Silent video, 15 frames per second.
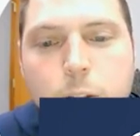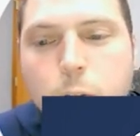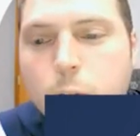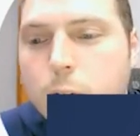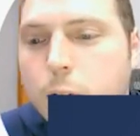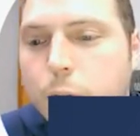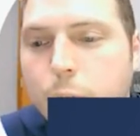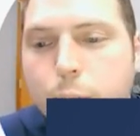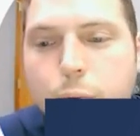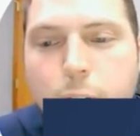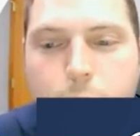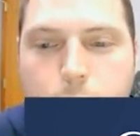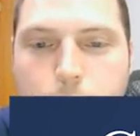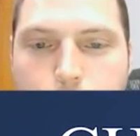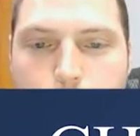use a
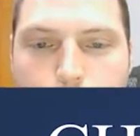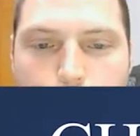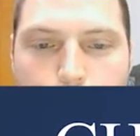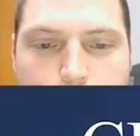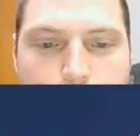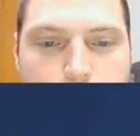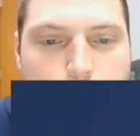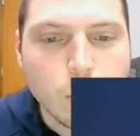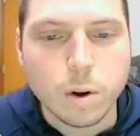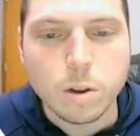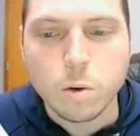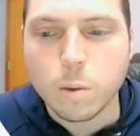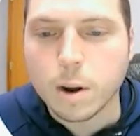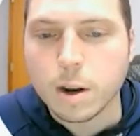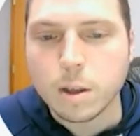repricer, whichever one
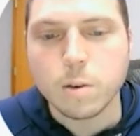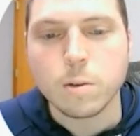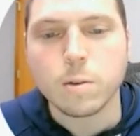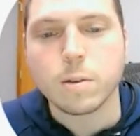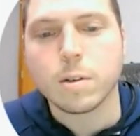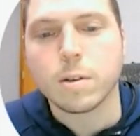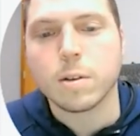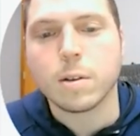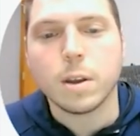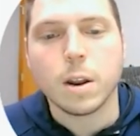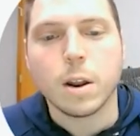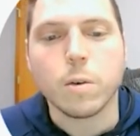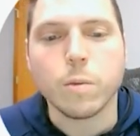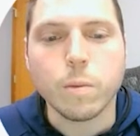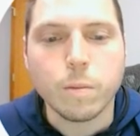you want to use,
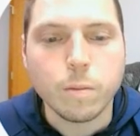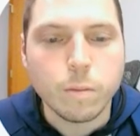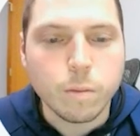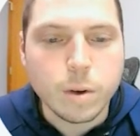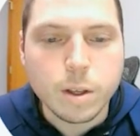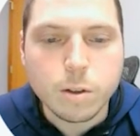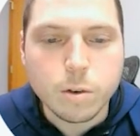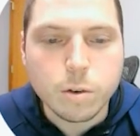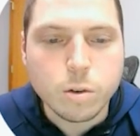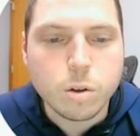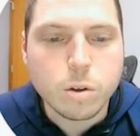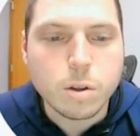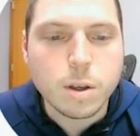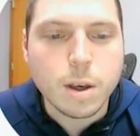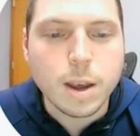
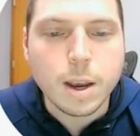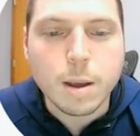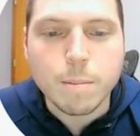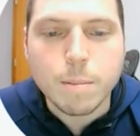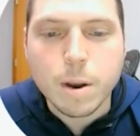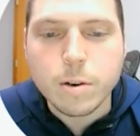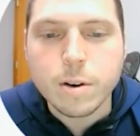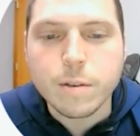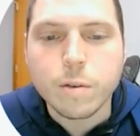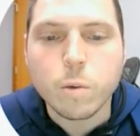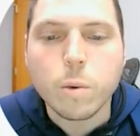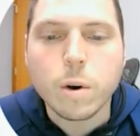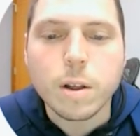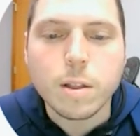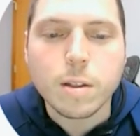research and compare different
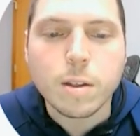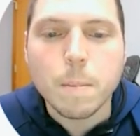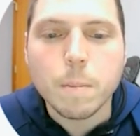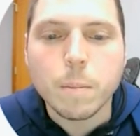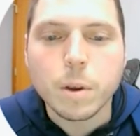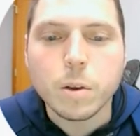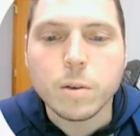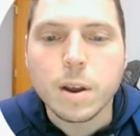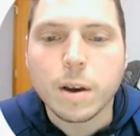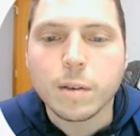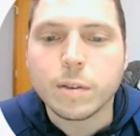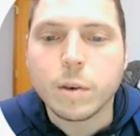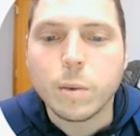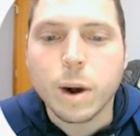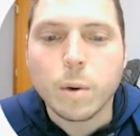ones, but you
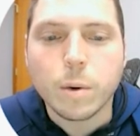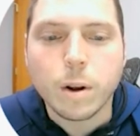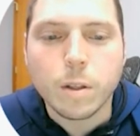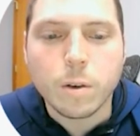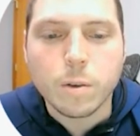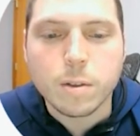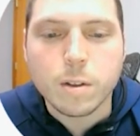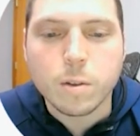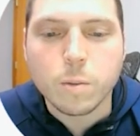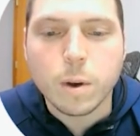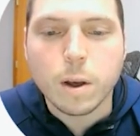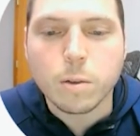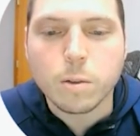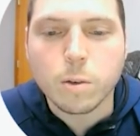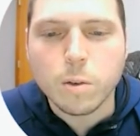definitely want one of those as
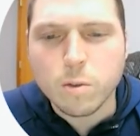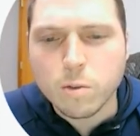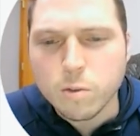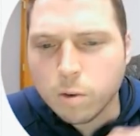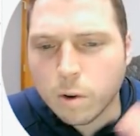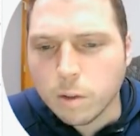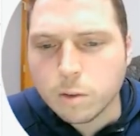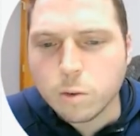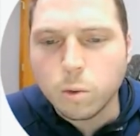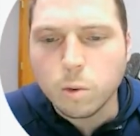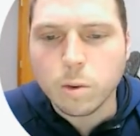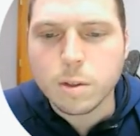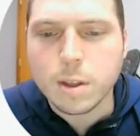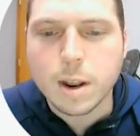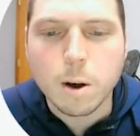well. So those are all the
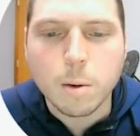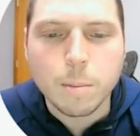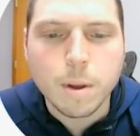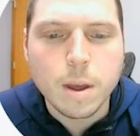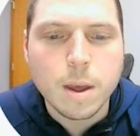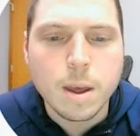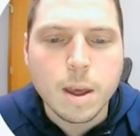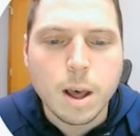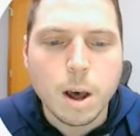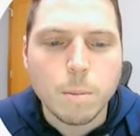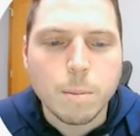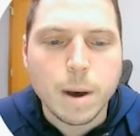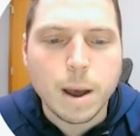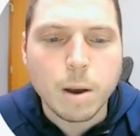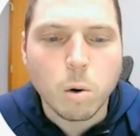tools that help
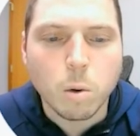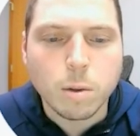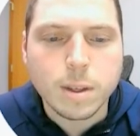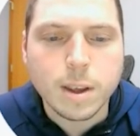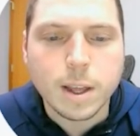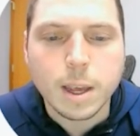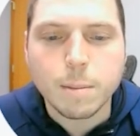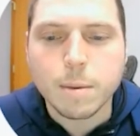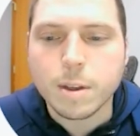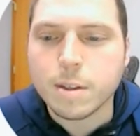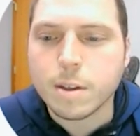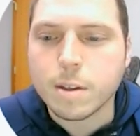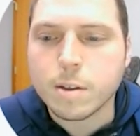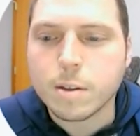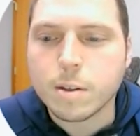my wholesaling
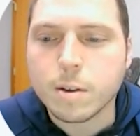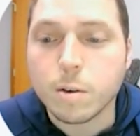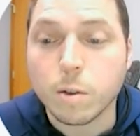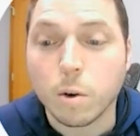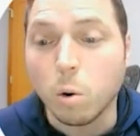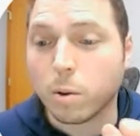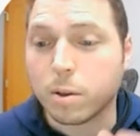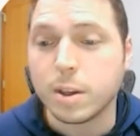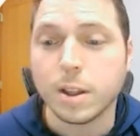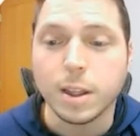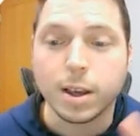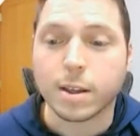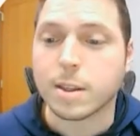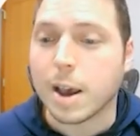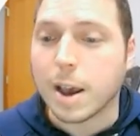business, or the
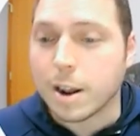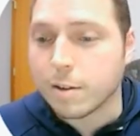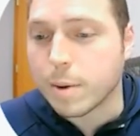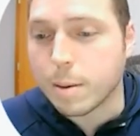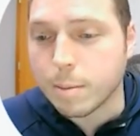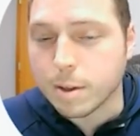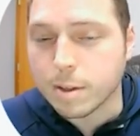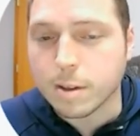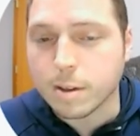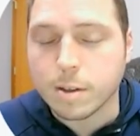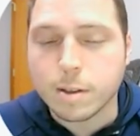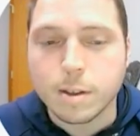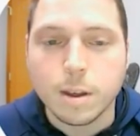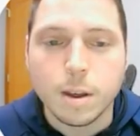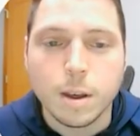wholesaling side of my
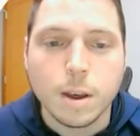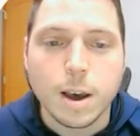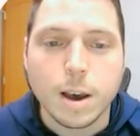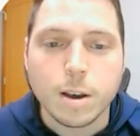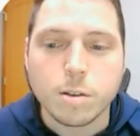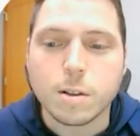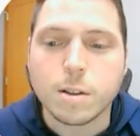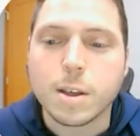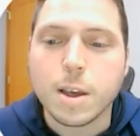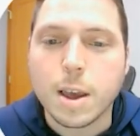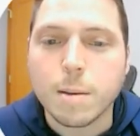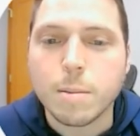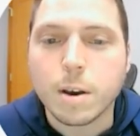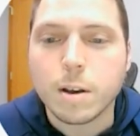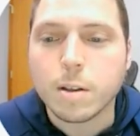business, I should say,
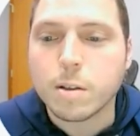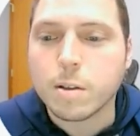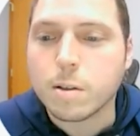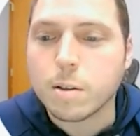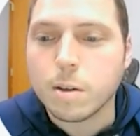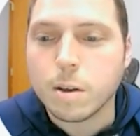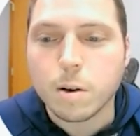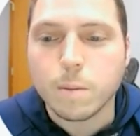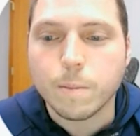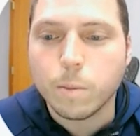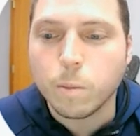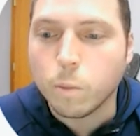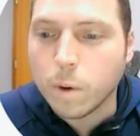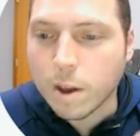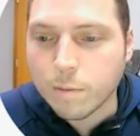because,
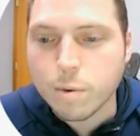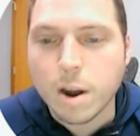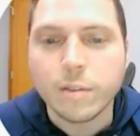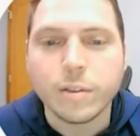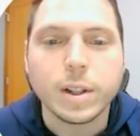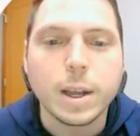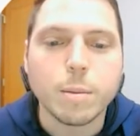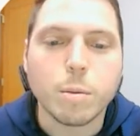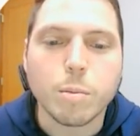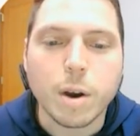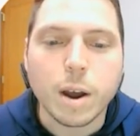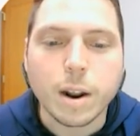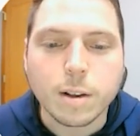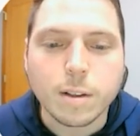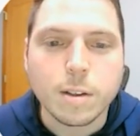we have private label
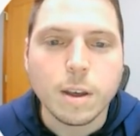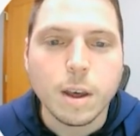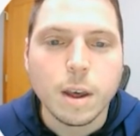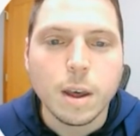products.